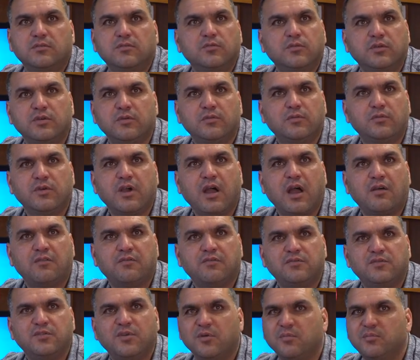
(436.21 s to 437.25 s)
We, we have
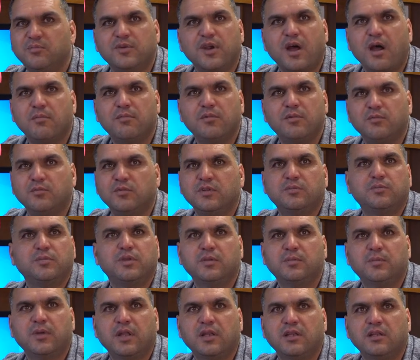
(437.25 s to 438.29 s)
no problem with
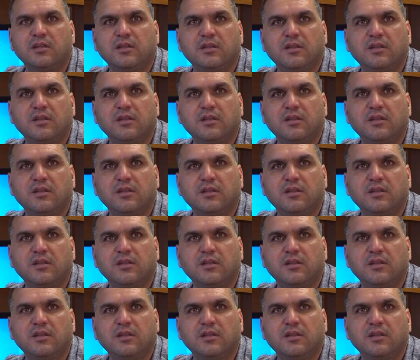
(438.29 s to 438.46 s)
people.